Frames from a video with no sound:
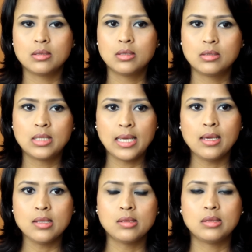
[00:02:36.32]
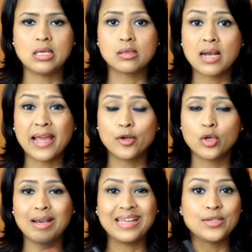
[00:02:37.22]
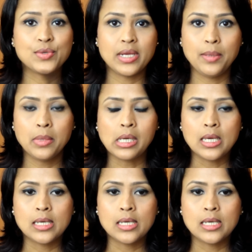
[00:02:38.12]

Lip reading: the thing is, these glide on like dream.